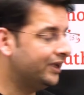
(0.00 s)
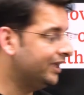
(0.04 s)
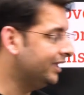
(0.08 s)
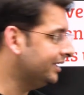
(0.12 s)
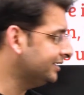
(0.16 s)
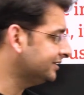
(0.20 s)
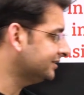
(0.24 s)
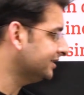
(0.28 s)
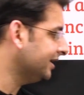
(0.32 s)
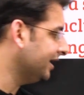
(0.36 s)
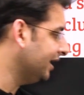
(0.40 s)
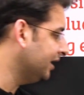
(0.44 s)

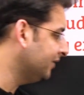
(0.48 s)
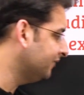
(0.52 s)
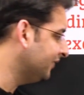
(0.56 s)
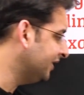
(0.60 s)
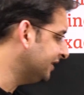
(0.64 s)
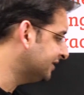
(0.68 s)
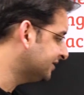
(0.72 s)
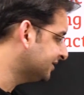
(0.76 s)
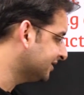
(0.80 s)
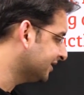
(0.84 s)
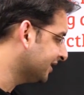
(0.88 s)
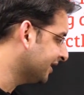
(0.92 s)
ways in
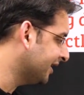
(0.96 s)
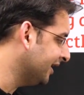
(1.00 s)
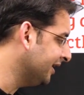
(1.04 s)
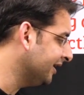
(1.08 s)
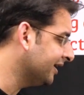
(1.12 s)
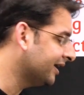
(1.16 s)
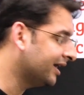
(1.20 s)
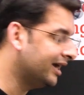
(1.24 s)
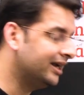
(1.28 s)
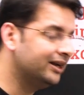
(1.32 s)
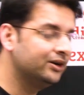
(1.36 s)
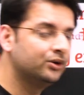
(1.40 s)
which
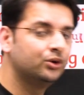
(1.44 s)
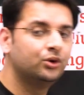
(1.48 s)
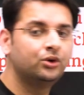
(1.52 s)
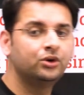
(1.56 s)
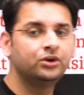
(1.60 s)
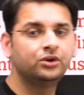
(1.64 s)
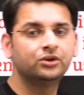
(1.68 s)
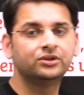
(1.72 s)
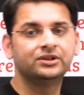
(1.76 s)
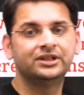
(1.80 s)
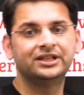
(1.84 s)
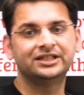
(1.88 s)
king can
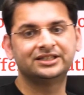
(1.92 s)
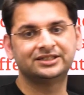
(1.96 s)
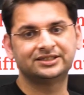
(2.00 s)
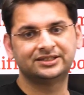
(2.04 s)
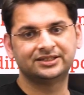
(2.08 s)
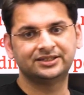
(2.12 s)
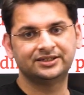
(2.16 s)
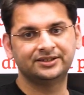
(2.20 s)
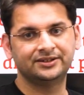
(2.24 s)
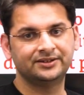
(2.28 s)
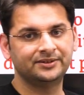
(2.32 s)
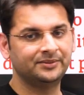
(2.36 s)
go to
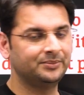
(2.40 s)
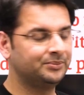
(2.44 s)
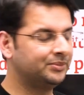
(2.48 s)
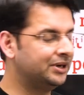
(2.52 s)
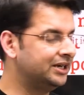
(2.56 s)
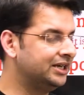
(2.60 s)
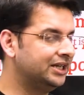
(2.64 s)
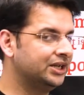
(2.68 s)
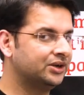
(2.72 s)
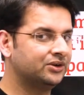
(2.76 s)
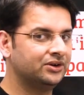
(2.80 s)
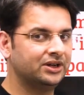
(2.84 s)
this
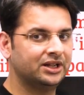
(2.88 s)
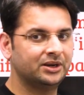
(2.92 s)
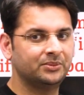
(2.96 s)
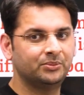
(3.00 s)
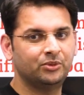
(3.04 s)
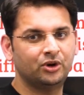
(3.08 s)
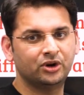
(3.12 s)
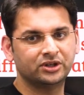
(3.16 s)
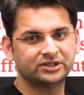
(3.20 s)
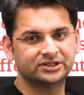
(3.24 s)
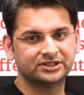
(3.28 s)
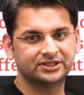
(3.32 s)
particular
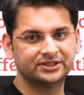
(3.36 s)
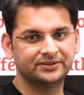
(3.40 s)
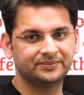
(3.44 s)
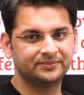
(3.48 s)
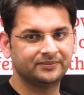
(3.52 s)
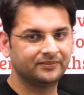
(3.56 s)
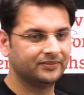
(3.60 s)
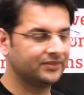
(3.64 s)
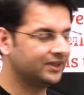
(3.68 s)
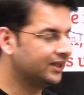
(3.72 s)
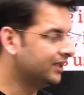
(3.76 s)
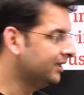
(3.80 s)
box.
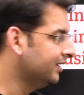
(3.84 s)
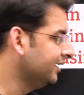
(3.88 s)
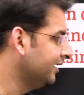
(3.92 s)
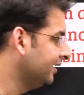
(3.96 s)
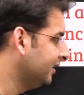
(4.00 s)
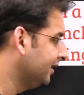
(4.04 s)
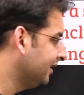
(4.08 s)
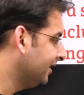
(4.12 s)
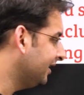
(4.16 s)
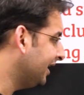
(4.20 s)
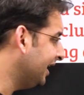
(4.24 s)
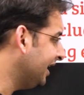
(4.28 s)

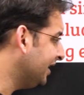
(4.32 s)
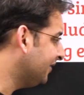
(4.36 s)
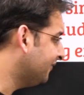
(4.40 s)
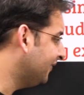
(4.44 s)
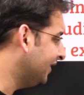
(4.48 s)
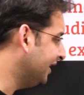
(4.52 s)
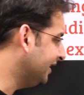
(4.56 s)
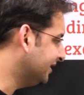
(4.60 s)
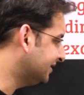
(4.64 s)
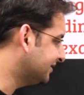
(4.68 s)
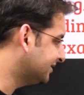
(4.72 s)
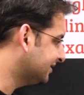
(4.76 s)

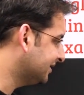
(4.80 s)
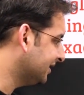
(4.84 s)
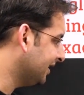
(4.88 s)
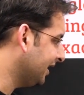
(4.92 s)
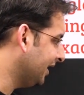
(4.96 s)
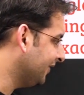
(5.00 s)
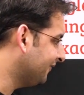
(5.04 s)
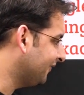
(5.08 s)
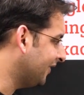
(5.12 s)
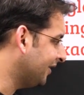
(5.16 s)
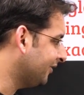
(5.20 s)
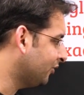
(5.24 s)
Likewise,
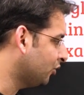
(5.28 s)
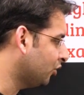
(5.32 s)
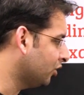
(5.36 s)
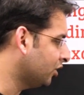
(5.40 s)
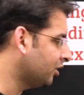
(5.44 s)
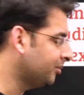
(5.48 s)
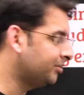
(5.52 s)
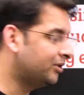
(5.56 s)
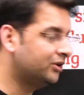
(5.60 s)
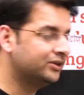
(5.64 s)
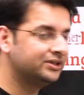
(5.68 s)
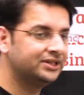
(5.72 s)
if I
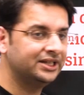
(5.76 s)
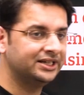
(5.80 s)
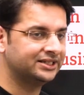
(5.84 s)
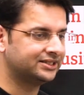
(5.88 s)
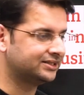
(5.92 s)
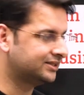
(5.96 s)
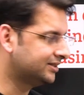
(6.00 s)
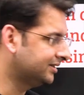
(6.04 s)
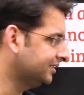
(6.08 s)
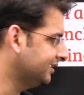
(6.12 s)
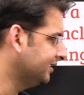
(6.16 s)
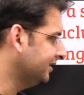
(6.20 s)
talk about
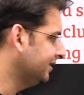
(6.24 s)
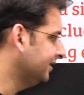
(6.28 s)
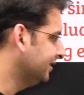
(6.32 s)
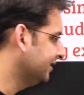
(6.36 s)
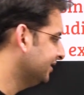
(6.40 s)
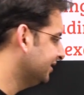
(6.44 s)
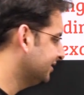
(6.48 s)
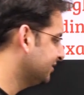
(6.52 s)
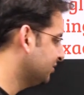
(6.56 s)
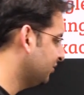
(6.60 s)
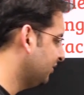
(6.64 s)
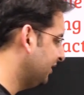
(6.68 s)
this,
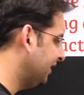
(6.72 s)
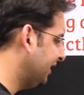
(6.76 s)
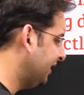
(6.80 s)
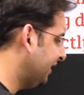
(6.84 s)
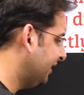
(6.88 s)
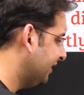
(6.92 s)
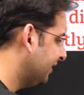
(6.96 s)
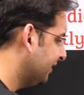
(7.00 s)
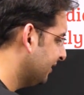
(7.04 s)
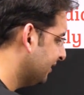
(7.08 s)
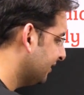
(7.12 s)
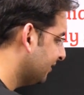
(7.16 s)
there's
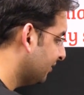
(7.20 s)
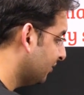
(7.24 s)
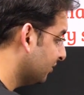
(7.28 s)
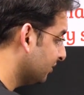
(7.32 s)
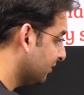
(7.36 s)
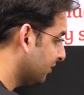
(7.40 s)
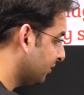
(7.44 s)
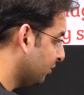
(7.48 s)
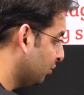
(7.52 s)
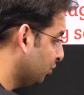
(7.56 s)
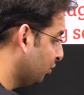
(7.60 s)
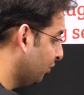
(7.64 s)
only
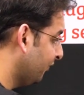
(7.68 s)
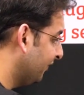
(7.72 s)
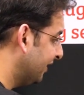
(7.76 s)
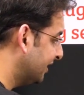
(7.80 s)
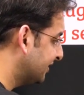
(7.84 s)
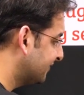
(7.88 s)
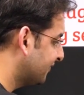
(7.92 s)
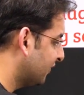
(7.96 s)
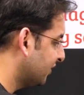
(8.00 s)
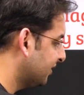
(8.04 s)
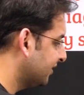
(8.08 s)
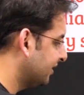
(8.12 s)
or 2
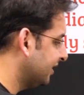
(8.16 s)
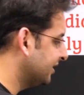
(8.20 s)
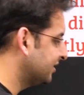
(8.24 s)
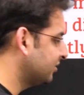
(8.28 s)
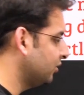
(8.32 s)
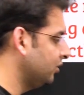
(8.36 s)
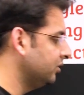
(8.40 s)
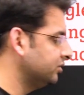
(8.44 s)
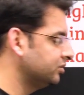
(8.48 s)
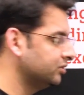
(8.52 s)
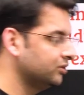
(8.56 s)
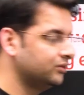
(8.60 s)
ways for
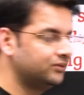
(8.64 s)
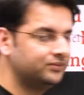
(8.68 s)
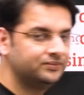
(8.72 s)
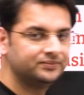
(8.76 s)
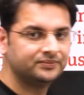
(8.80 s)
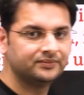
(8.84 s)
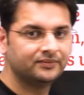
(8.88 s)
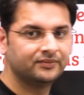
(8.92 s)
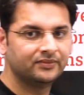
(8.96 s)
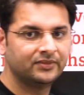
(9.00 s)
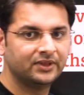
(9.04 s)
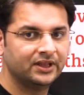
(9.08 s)
this also.
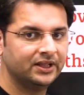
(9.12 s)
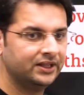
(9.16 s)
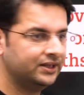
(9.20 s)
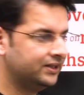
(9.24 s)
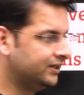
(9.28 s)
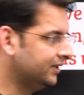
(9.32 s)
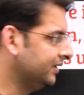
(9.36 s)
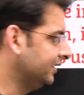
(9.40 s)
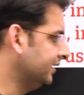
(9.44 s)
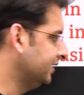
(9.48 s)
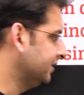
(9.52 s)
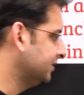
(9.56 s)

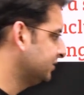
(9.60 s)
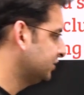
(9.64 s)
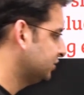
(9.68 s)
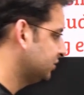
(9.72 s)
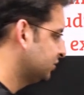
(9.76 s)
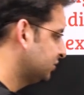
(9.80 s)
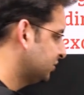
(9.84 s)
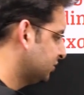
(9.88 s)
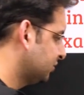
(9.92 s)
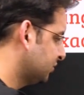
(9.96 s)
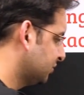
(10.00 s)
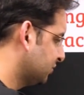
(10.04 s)

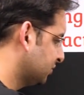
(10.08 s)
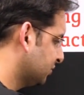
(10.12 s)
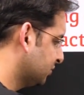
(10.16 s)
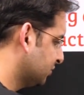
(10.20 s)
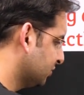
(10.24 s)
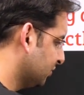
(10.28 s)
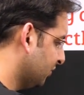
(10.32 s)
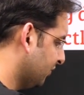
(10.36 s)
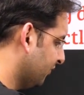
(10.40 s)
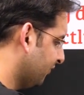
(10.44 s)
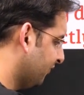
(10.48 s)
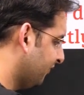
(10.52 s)

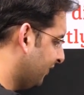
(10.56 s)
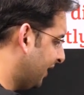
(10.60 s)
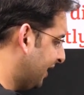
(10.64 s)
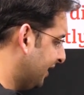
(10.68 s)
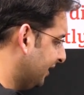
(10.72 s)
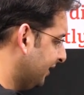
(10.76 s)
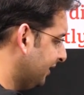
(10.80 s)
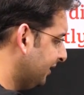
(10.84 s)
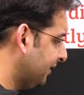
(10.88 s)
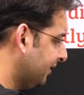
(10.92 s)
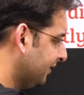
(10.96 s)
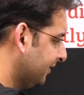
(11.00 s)
So
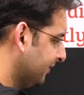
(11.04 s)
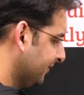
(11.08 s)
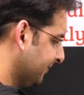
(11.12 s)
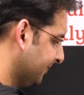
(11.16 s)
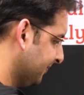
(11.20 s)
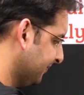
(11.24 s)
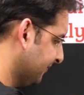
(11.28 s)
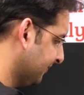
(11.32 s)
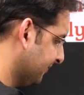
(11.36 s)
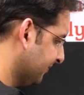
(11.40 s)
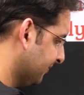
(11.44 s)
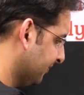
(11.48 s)
1
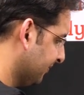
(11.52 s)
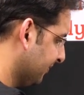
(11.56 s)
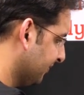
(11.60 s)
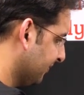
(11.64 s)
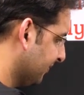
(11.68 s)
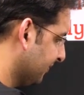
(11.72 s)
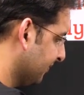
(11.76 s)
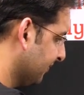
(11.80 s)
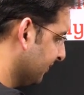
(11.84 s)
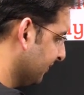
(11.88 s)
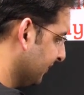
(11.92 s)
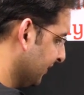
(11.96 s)

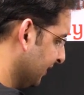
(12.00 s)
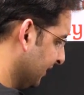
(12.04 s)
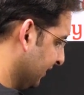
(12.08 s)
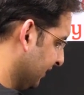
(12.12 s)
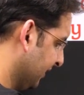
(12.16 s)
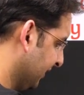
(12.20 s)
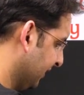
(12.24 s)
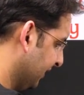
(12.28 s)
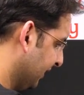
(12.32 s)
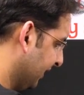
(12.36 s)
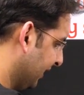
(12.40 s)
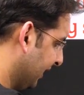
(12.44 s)

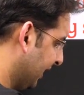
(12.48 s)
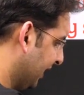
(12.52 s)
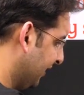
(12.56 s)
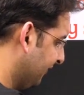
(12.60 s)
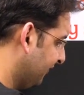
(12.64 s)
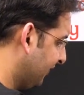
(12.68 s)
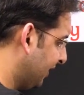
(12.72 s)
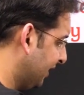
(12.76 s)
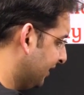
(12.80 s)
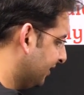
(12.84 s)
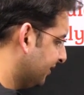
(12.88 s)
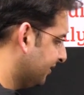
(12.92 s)

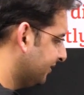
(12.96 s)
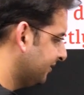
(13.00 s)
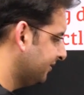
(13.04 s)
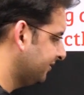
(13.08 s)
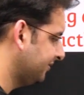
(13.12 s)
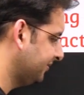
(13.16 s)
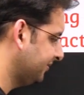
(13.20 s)
and 1.